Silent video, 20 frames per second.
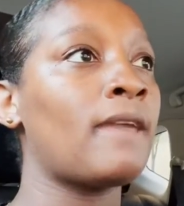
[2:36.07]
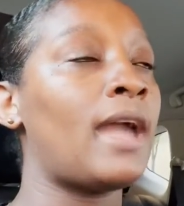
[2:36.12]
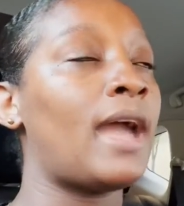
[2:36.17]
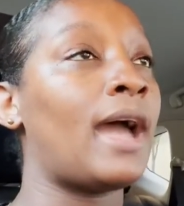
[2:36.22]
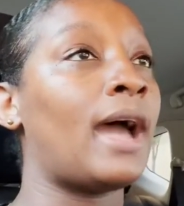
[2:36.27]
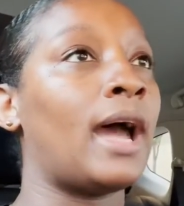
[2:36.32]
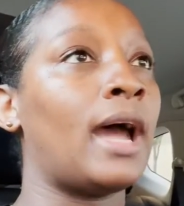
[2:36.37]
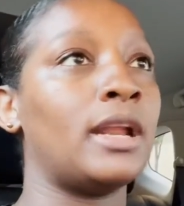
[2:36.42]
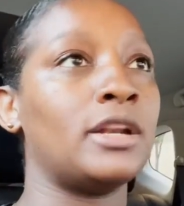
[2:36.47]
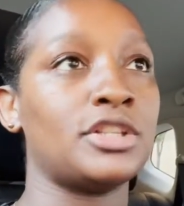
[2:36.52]

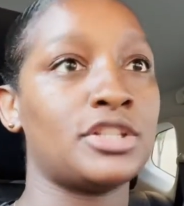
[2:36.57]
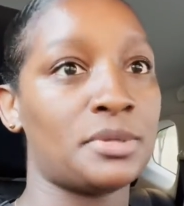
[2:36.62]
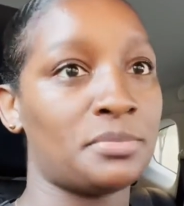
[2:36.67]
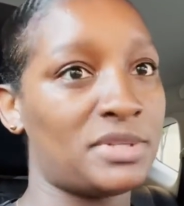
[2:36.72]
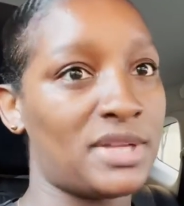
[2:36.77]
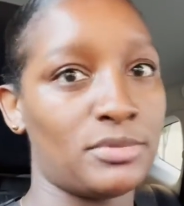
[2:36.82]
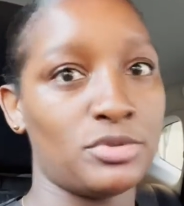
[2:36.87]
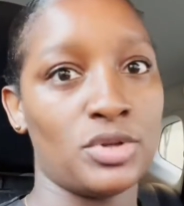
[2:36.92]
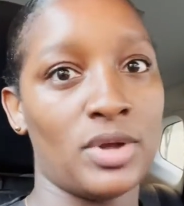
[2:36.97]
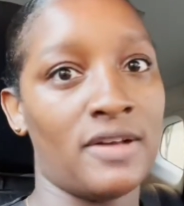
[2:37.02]
and
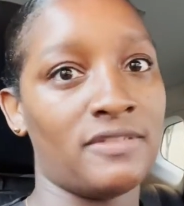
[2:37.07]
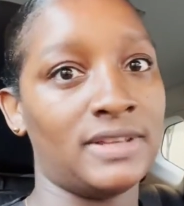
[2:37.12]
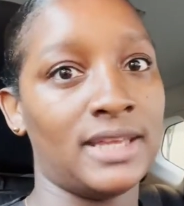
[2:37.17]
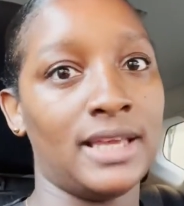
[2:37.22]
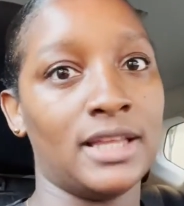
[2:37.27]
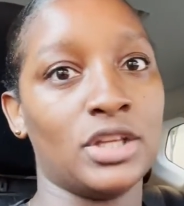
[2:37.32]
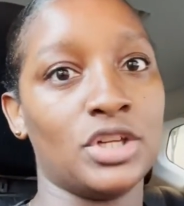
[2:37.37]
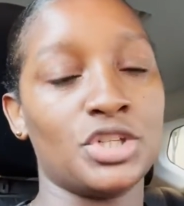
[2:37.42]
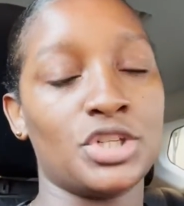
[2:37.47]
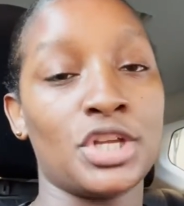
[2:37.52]
sometimes you have
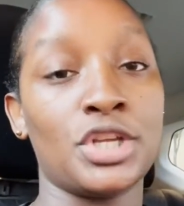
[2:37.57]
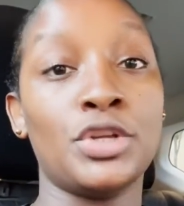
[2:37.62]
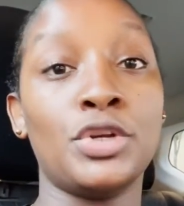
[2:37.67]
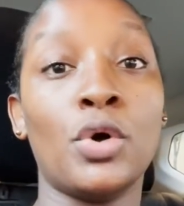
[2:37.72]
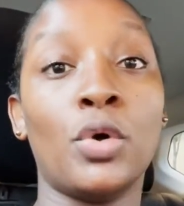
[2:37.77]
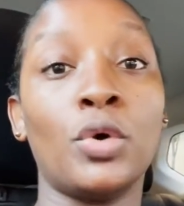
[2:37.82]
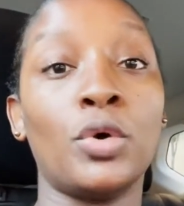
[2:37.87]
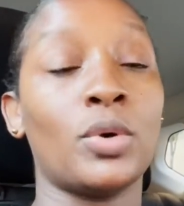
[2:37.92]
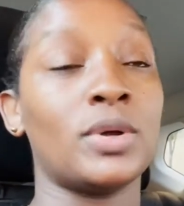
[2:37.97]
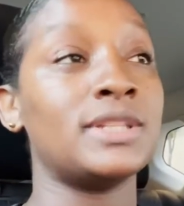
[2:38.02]
late lunch and you
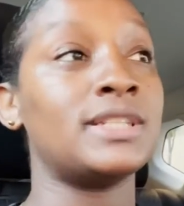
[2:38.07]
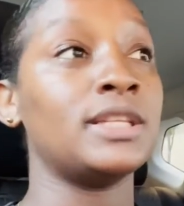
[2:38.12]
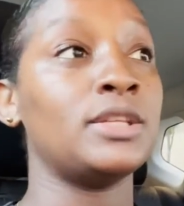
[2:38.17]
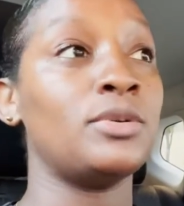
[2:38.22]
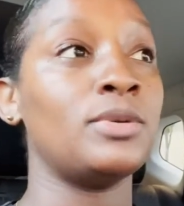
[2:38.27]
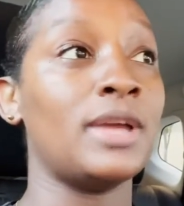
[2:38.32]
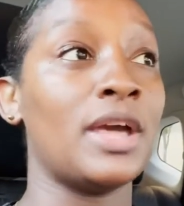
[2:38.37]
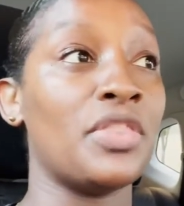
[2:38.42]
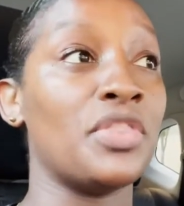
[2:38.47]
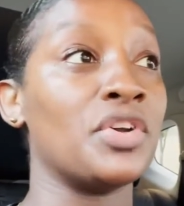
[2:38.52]
don't know until
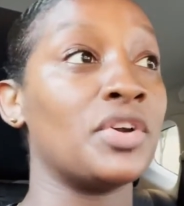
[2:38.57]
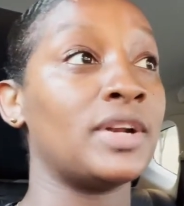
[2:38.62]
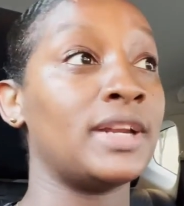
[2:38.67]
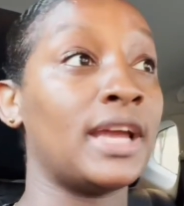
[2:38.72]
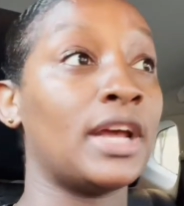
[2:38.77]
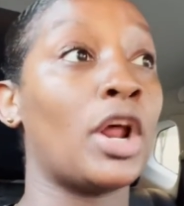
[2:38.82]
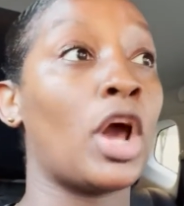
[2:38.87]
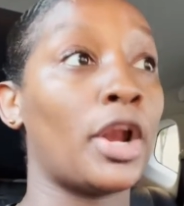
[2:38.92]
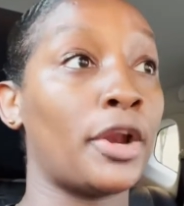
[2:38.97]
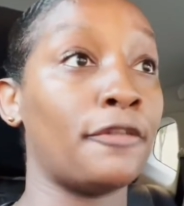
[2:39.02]
you get there and
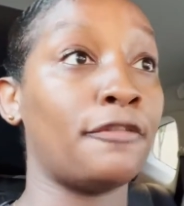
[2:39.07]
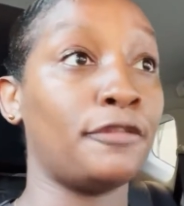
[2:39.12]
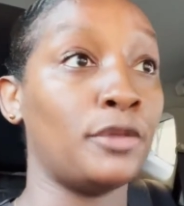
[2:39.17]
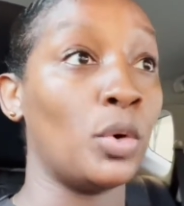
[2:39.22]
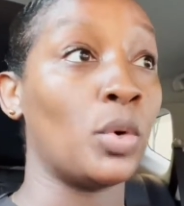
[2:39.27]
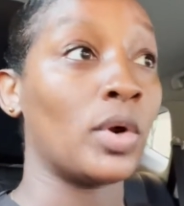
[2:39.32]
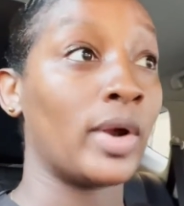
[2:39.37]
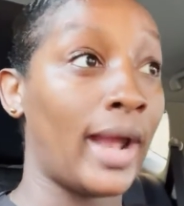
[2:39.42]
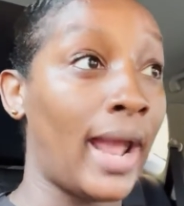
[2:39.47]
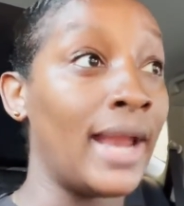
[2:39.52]
get on a
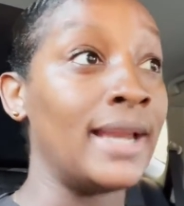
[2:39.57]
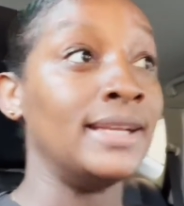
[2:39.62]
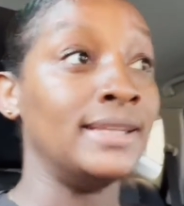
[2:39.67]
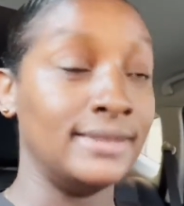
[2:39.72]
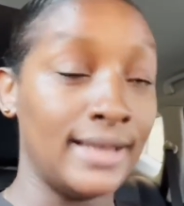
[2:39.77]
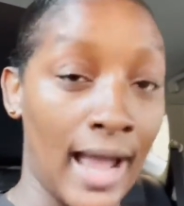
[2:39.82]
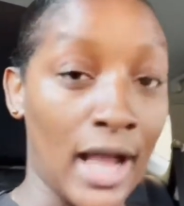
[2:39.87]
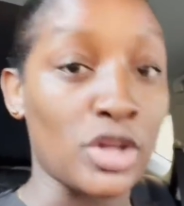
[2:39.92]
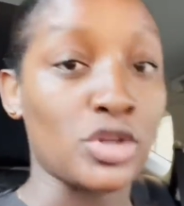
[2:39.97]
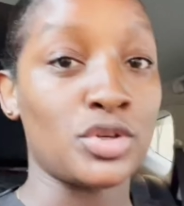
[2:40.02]
floor and
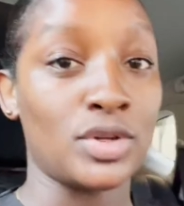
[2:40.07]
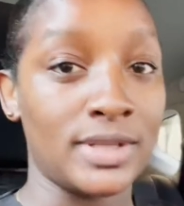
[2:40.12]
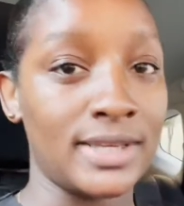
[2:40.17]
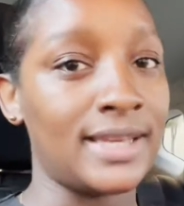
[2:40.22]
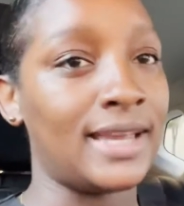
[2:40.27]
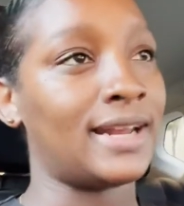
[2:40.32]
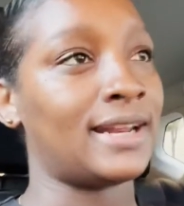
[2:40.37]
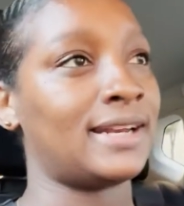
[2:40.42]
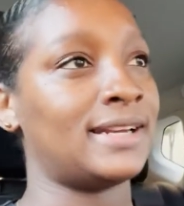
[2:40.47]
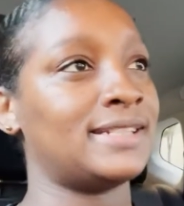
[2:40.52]
actually
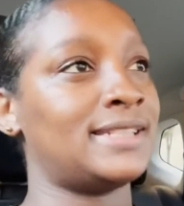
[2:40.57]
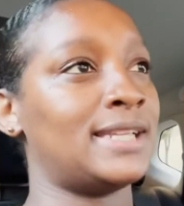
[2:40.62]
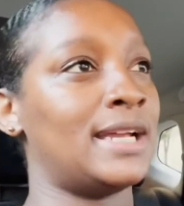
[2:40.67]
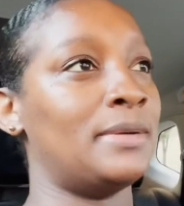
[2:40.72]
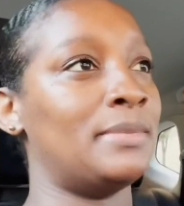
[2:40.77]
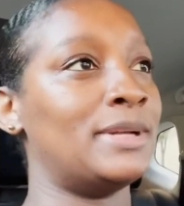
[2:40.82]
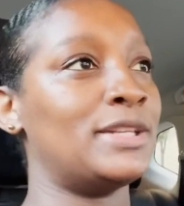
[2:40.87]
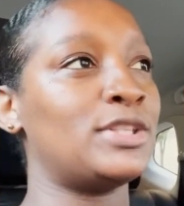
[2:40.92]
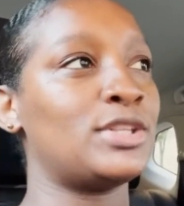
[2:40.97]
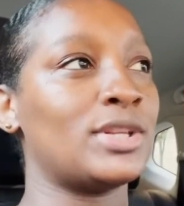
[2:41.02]
get an
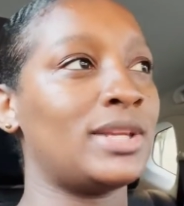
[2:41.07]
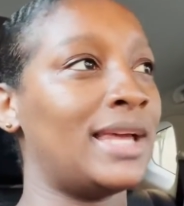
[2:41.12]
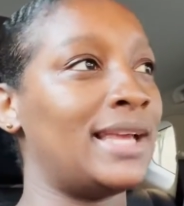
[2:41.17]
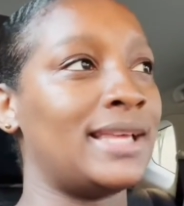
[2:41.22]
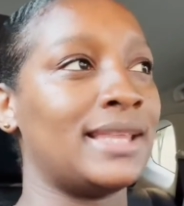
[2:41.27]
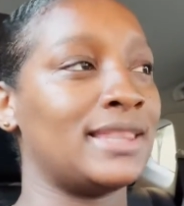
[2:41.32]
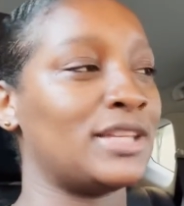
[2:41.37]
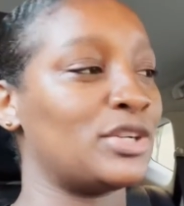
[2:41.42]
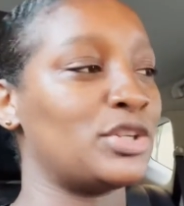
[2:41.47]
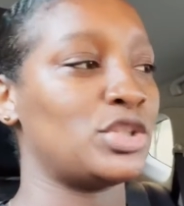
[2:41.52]
assignment so
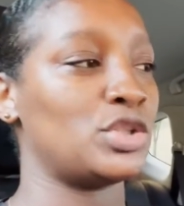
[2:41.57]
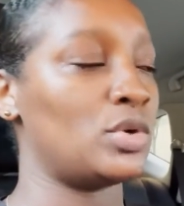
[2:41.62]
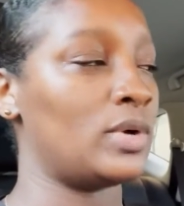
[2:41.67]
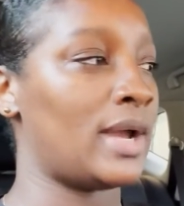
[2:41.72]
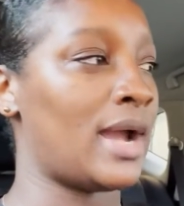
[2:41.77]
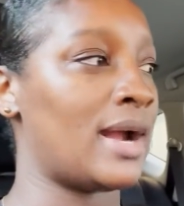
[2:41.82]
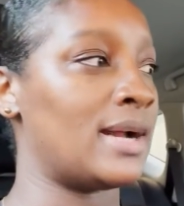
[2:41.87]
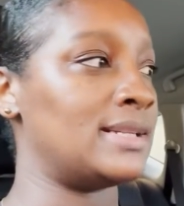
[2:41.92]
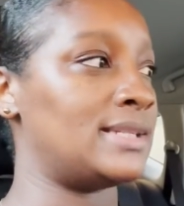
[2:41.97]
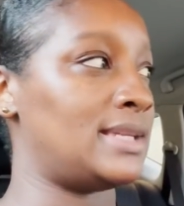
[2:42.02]
like there is no
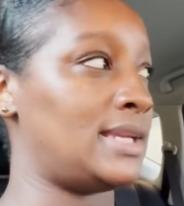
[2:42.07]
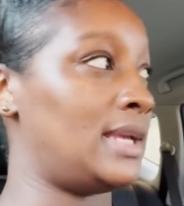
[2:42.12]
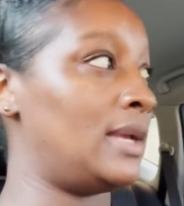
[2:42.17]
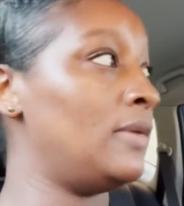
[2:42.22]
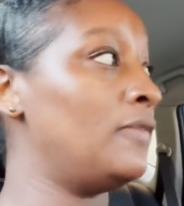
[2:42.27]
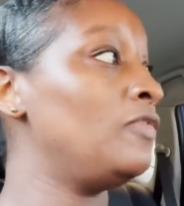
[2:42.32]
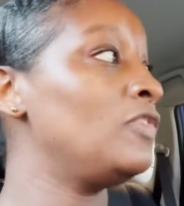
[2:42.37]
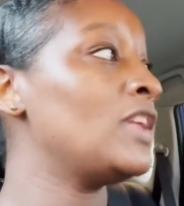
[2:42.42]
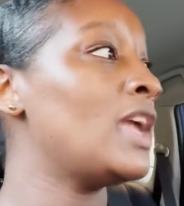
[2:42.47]
guarantee